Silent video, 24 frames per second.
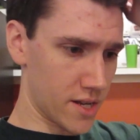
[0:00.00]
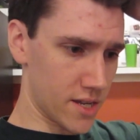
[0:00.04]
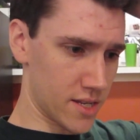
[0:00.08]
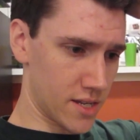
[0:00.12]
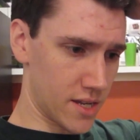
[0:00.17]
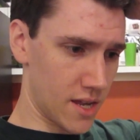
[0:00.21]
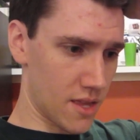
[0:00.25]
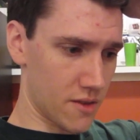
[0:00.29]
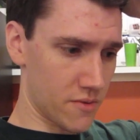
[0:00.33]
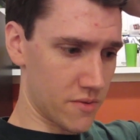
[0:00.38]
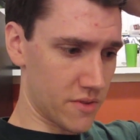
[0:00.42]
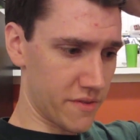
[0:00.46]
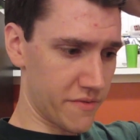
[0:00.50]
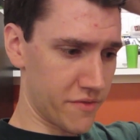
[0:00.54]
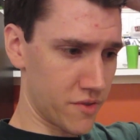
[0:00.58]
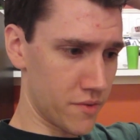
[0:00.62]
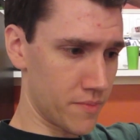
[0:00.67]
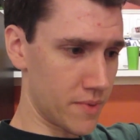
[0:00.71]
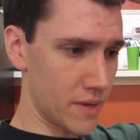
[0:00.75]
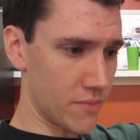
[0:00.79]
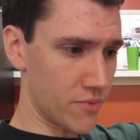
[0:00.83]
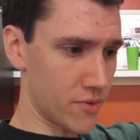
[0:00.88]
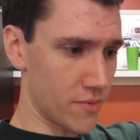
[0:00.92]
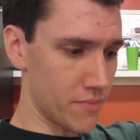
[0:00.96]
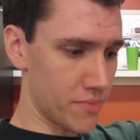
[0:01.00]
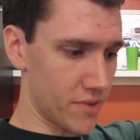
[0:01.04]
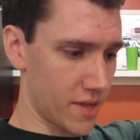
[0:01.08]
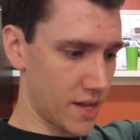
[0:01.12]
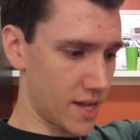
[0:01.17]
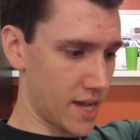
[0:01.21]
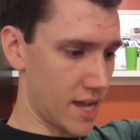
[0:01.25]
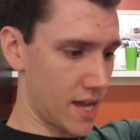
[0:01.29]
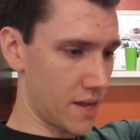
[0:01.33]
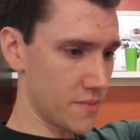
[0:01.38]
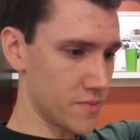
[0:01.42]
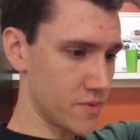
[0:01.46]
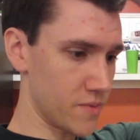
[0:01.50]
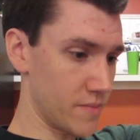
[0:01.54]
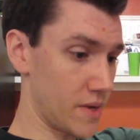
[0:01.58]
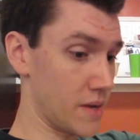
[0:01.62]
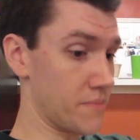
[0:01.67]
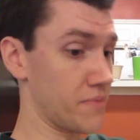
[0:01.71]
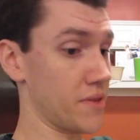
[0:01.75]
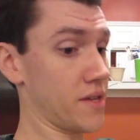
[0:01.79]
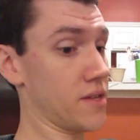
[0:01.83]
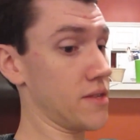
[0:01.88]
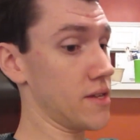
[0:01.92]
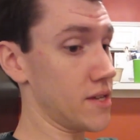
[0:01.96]
to get together with a few people and play games. We
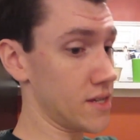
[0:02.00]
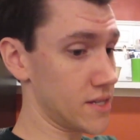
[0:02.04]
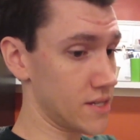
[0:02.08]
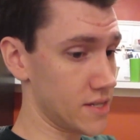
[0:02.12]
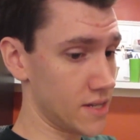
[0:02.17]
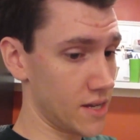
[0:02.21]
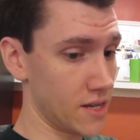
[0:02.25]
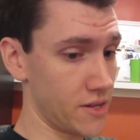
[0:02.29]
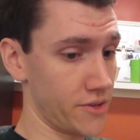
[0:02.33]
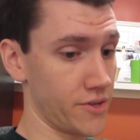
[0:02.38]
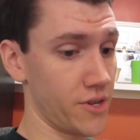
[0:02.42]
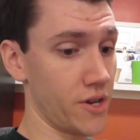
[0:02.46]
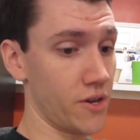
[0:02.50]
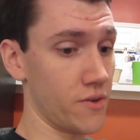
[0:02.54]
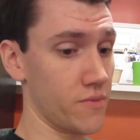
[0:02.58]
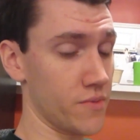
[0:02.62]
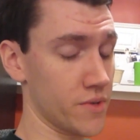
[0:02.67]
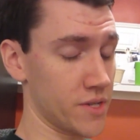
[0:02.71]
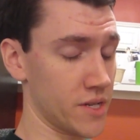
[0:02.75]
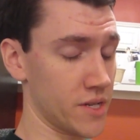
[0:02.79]
might play this. I don't know. We'll